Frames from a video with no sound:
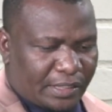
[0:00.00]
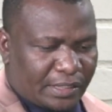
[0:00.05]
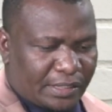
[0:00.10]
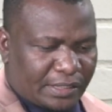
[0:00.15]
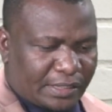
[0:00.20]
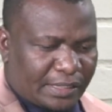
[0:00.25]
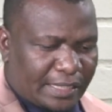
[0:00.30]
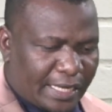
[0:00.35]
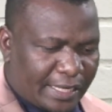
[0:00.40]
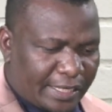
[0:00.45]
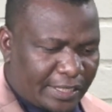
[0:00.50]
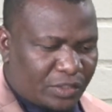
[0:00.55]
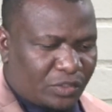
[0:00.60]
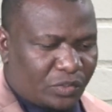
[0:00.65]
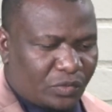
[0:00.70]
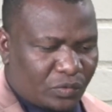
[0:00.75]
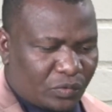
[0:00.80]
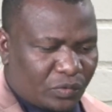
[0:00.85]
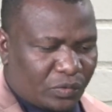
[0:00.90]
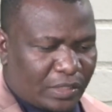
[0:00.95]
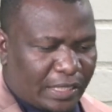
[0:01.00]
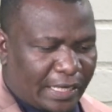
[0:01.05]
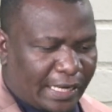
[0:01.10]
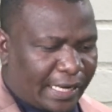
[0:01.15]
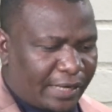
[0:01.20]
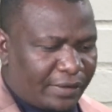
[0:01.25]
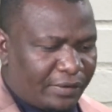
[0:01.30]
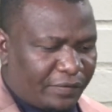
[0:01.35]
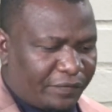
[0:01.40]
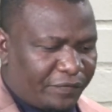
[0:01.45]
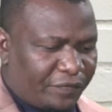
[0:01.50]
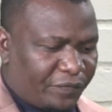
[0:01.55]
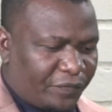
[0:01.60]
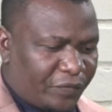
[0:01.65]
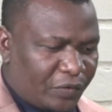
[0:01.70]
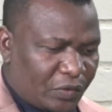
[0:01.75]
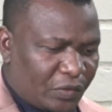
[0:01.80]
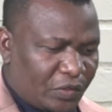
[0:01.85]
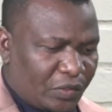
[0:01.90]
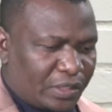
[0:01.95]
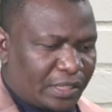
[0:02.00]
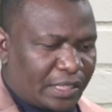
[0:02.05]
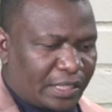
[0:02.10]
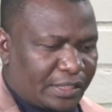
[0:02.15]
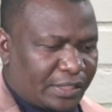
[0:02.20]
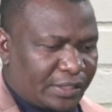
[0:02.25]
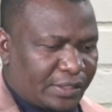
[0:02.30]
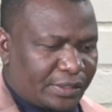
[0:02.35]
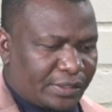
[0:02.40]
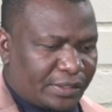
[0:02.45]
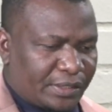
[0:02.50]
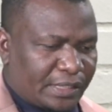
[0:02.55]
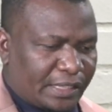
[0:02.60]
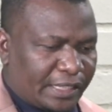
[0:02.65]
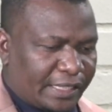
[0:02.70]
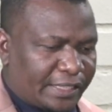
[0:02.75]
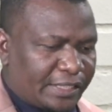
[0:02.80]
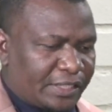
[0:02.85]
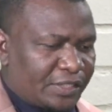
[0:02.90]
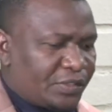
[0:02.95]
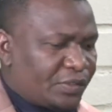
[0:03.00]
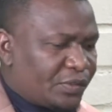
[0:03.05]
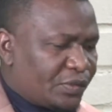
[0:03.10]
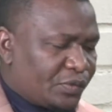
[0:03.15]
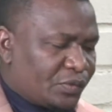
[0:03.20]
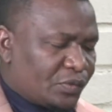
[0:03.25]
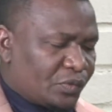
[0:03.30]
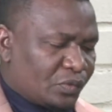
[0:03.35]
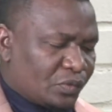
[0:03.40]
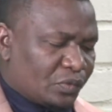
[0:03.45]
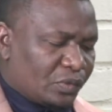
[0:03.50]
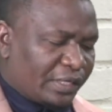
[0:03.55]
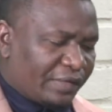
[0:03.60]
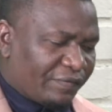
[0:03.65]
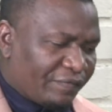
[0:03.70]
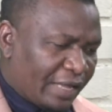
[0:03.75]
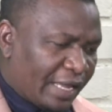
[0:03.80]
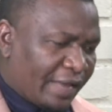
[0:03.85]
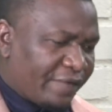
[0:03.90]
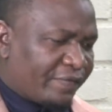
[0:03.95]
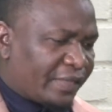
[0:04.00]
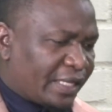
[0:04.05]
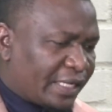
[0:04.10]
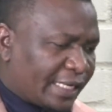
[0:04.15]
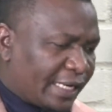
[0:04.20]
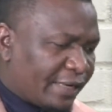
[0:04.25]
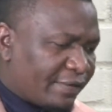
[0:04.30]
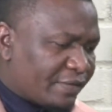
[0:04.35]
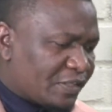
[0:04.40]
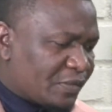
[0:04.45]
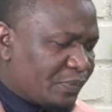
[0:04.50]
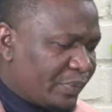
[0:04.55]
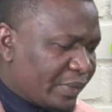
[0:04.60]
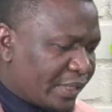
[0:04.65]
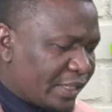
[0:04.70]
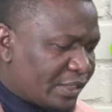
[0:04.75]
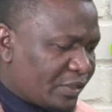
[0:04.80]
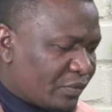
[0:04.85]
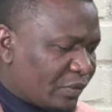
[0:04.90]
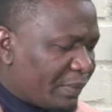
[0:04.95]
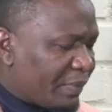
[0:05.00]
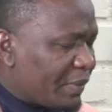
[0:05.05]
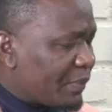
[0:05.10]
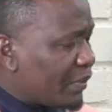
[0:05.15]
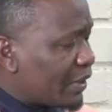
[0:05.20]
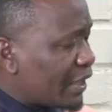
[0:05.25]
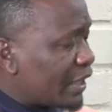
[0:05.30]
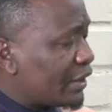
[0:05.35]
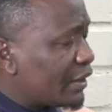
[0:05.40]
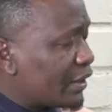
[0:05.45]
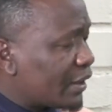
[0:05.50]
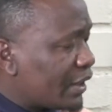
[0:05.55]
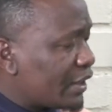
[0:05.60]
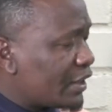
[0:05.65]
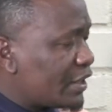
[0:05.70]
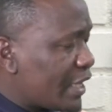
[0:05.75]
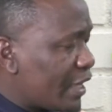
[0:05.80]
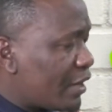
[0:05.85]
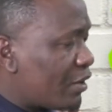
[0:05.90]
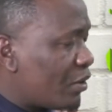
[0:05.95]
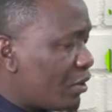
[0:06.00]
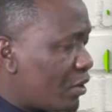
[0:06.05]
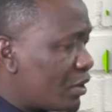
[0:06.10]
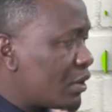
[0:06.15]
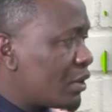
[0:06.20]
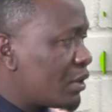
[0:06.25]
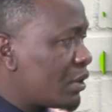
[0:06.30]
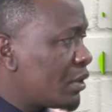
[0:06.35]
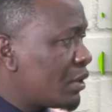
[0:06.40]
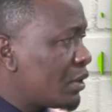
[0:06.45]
NARETU the kind of union that is ready to revive that kind of spirit where people can really take on